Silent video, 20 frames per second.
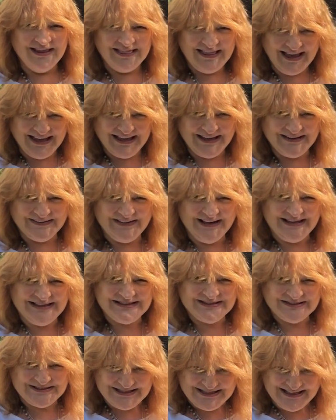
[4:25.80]
Thank you,
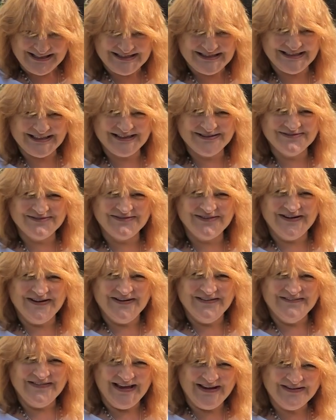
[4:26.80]
angels, just to
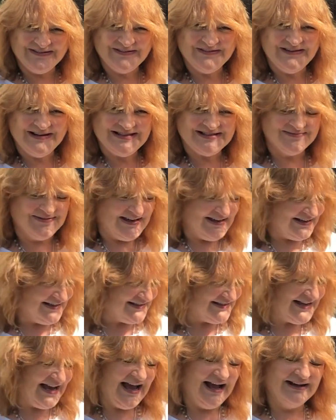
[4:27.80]
confirm, they always make a
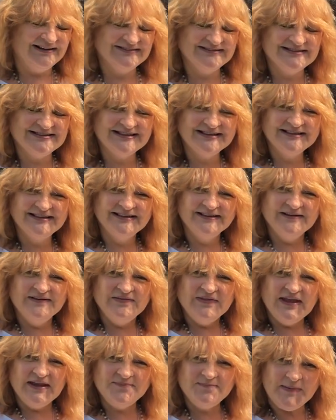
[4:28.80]
sound.
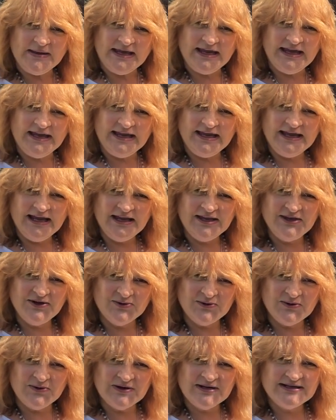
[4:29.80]
Be
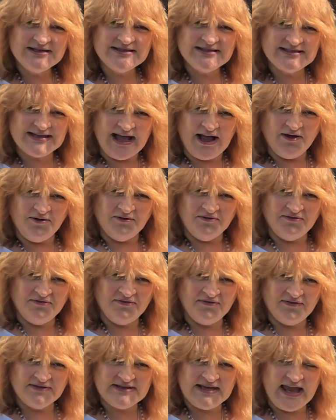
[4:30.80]
yourself.
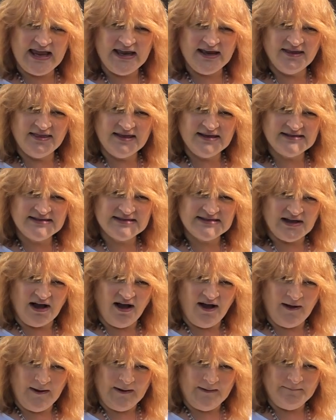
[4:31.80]
Take this
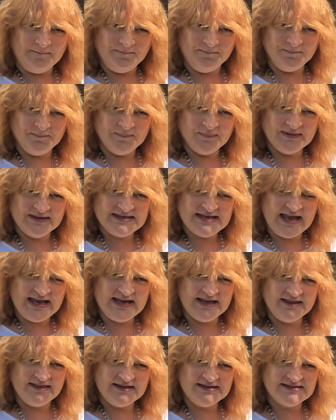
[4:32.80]
time.
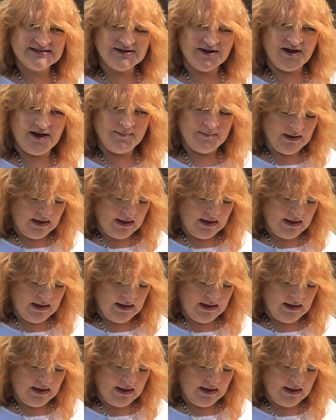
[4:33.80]
Take this time.